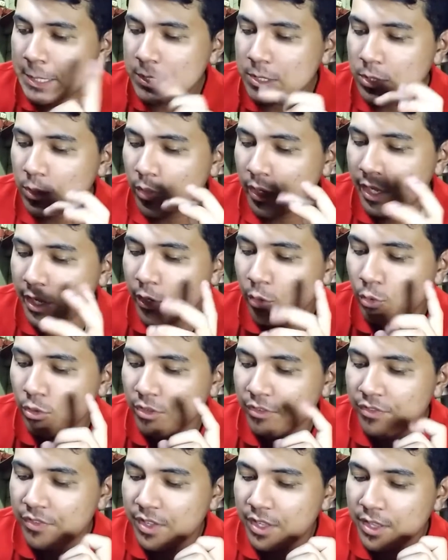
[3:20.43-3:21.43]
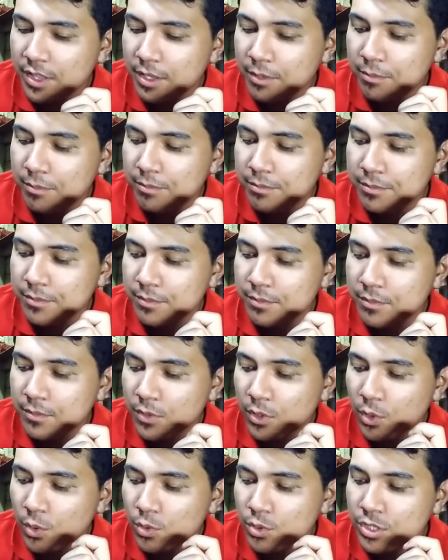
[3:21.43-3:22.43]
so I only feed them
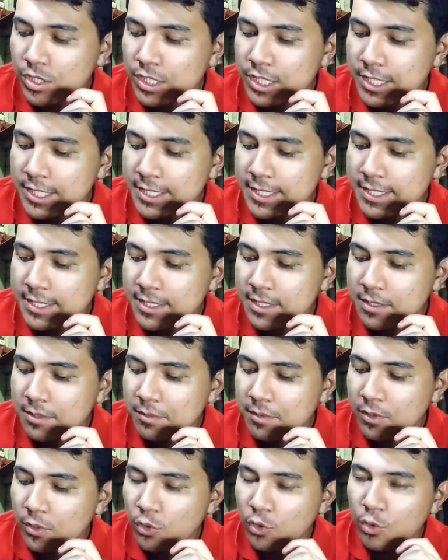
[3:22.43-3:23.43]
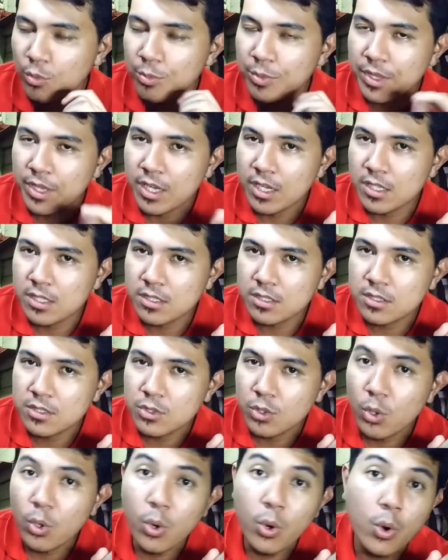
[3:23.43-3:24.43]
roaches,
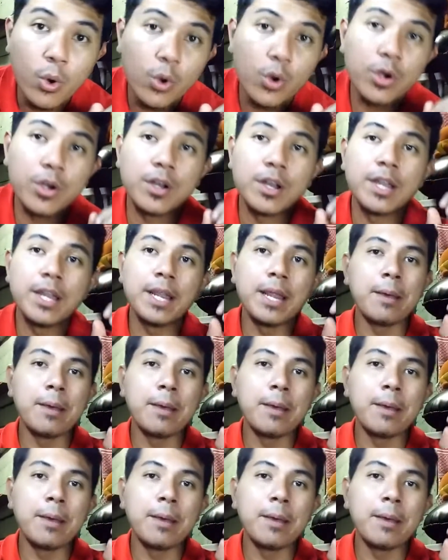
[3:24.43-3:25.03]
dubias, or